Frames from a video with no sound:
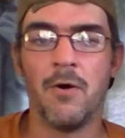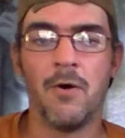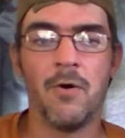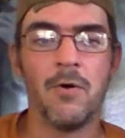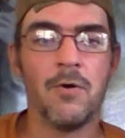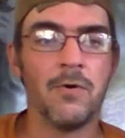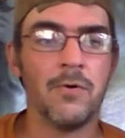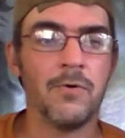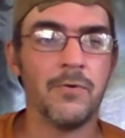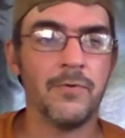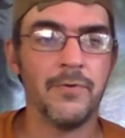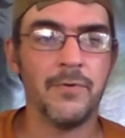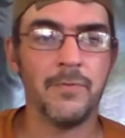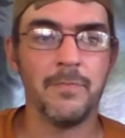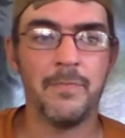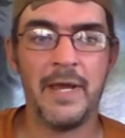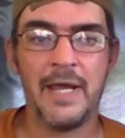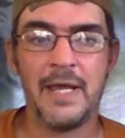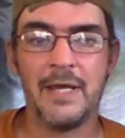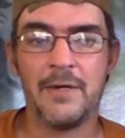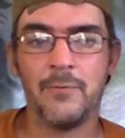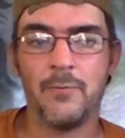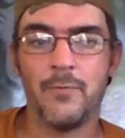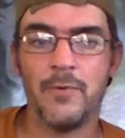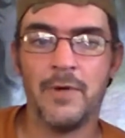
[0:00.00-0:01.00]
all the
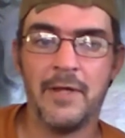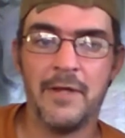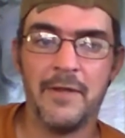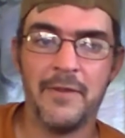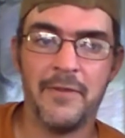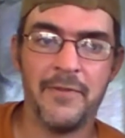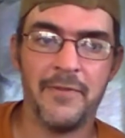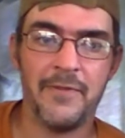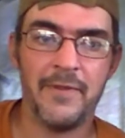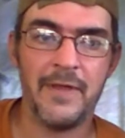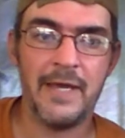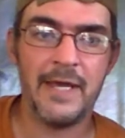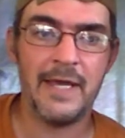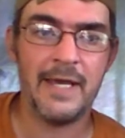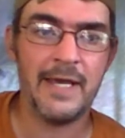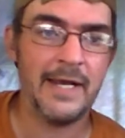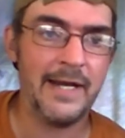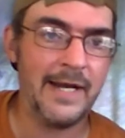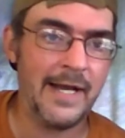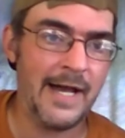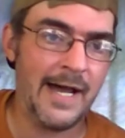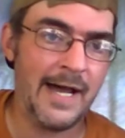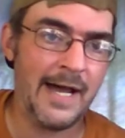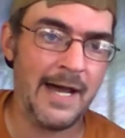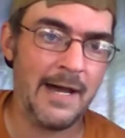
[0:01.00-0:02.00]
bandwidth
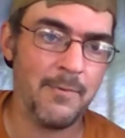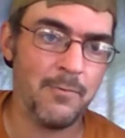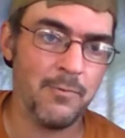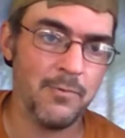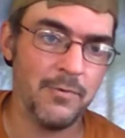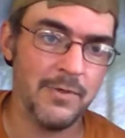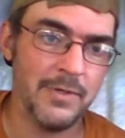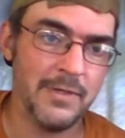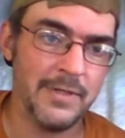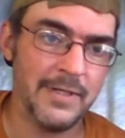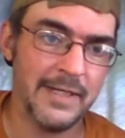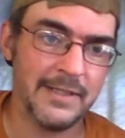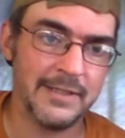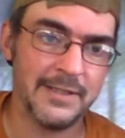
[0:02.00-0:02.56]
that I would